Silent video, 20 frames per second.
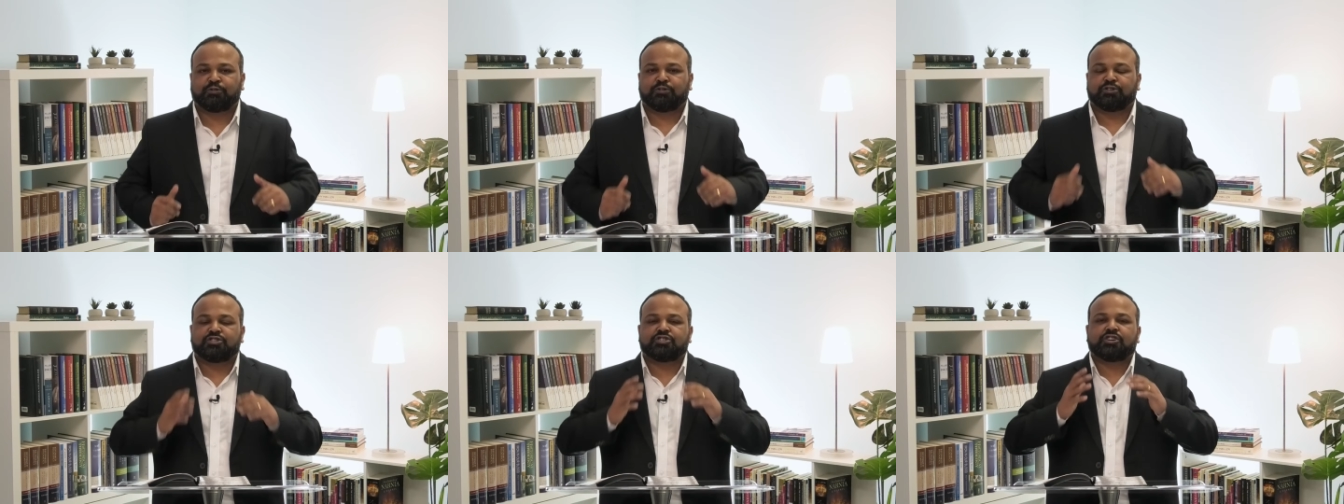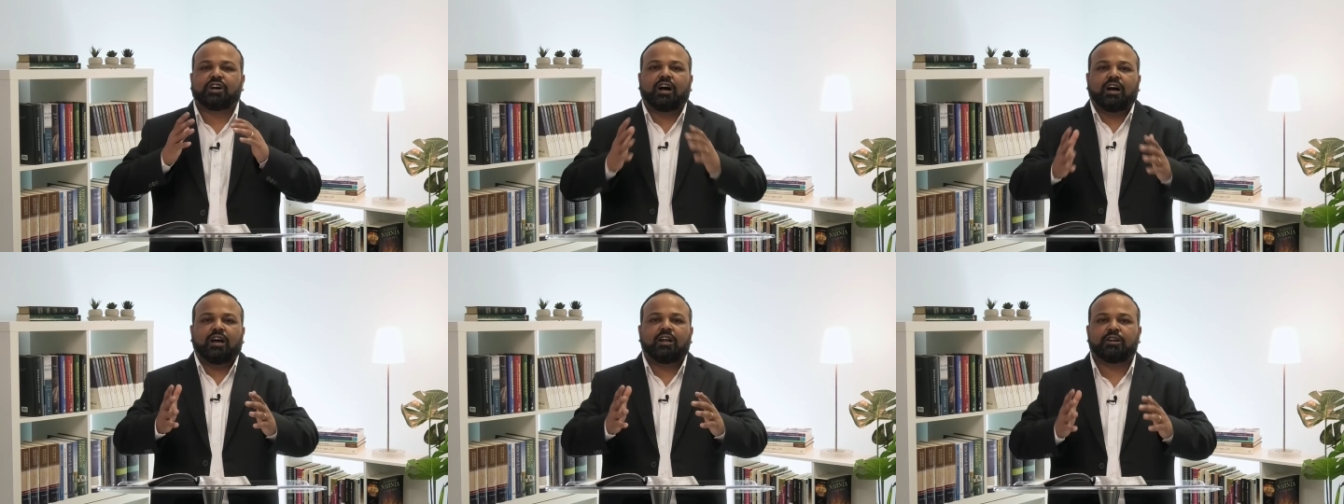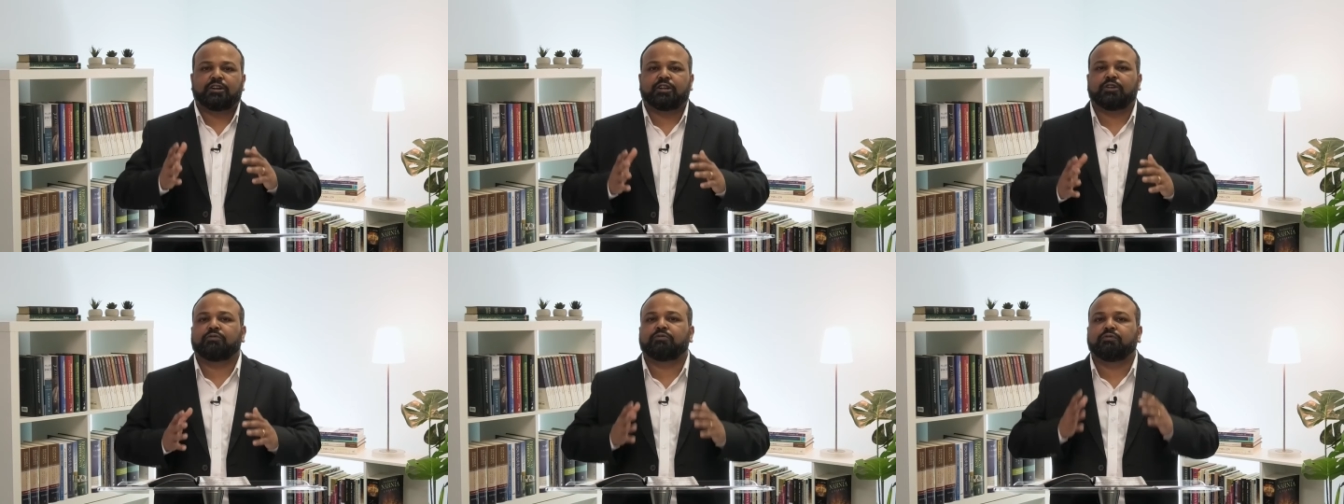your
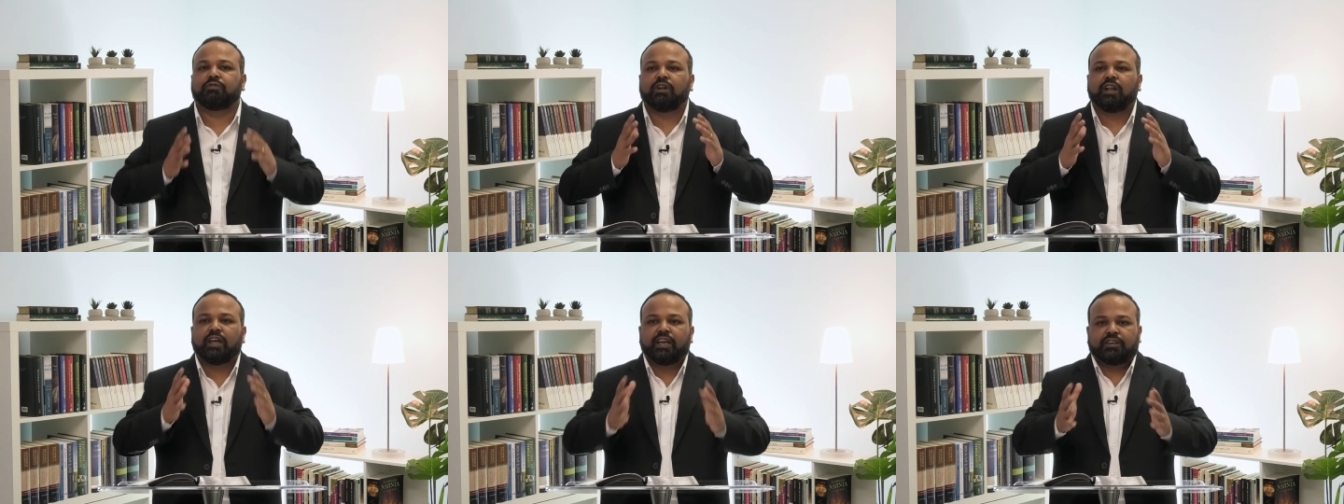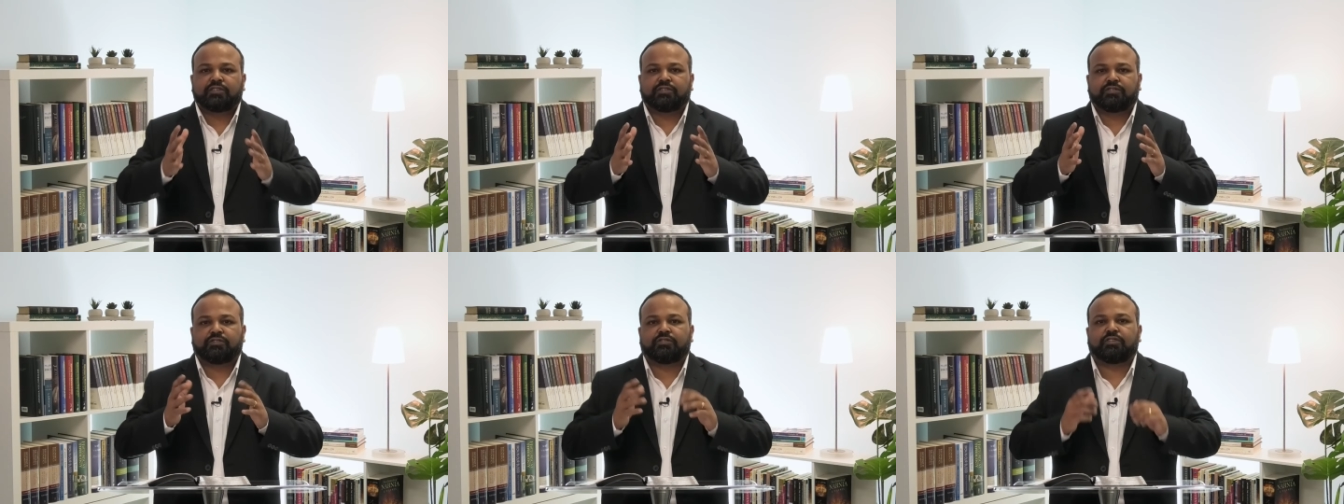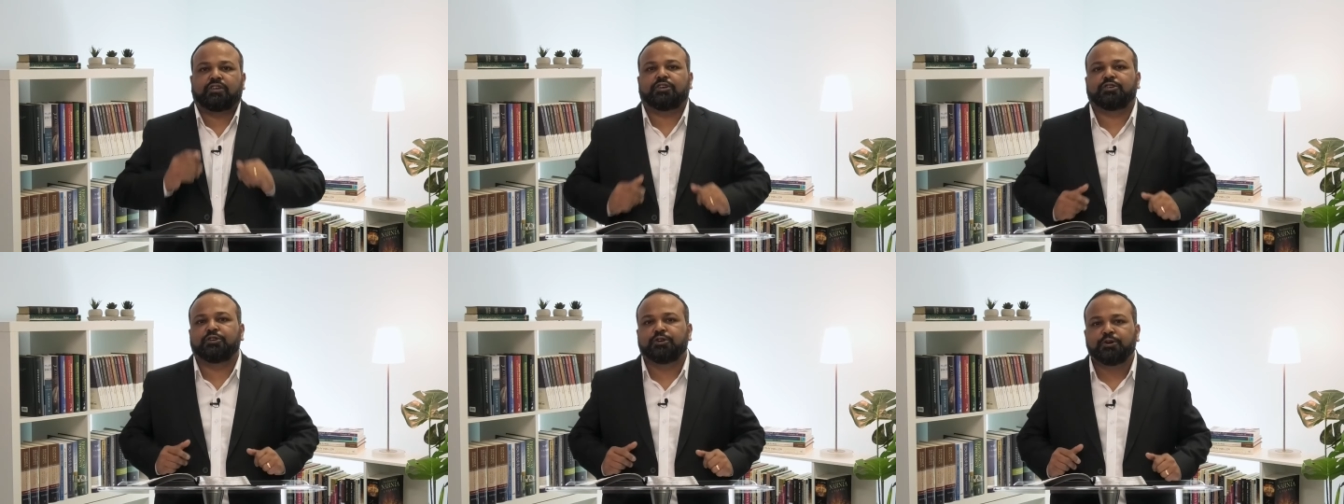child reflects
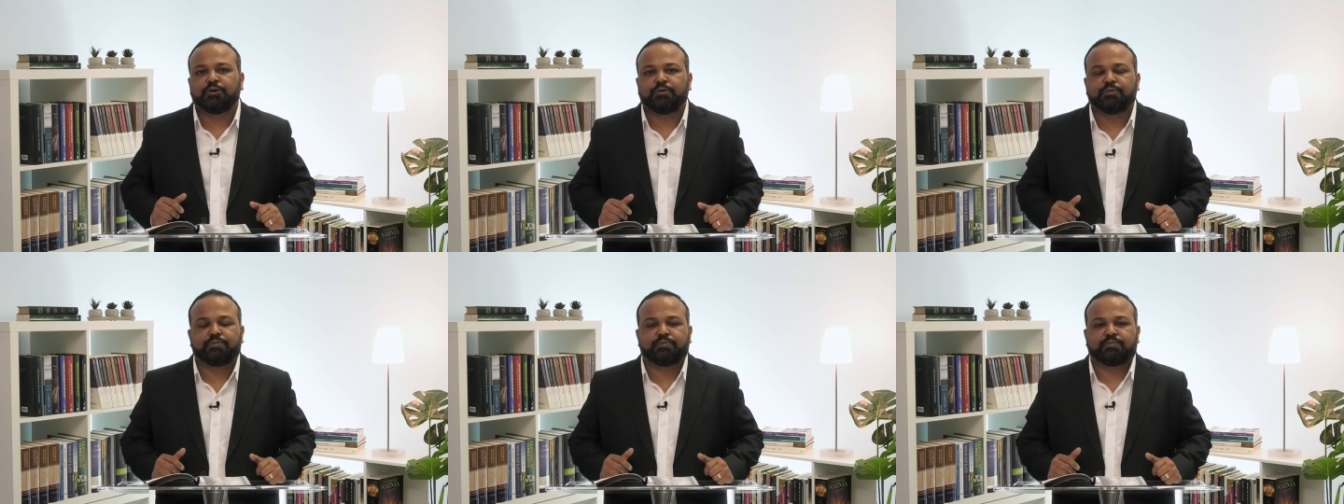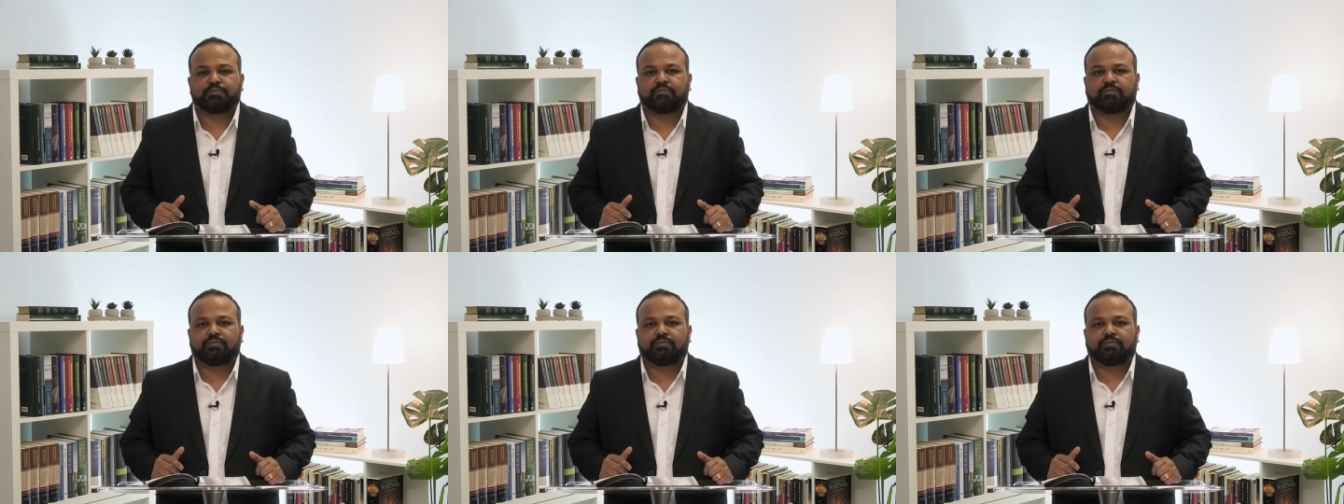you